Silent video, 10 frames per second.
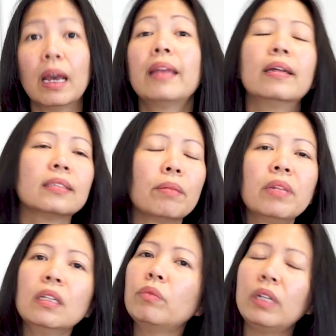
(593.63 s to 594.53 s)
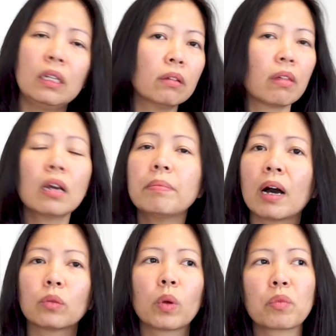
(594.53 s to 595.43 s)
And that's something that we need to think
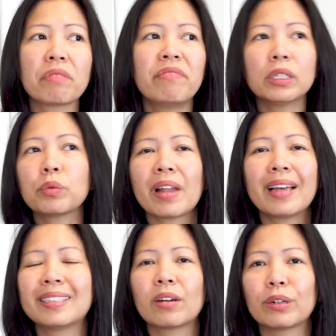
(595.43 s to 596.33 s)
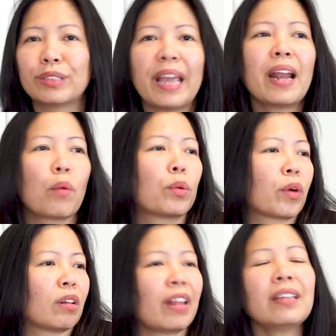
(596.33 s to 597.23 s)
about when we're visualizing our data, when we're
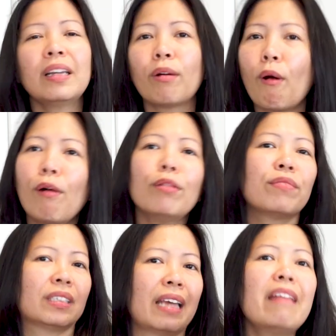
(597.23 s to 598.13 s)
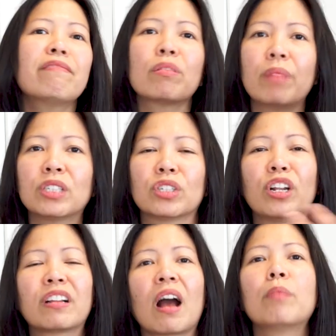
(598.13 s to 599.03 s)
collecting all of this information
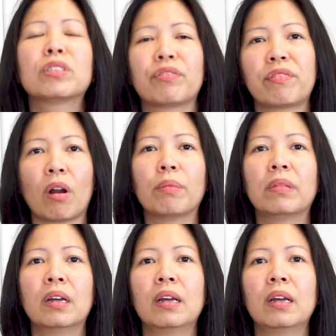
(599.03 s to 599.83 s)
that comes from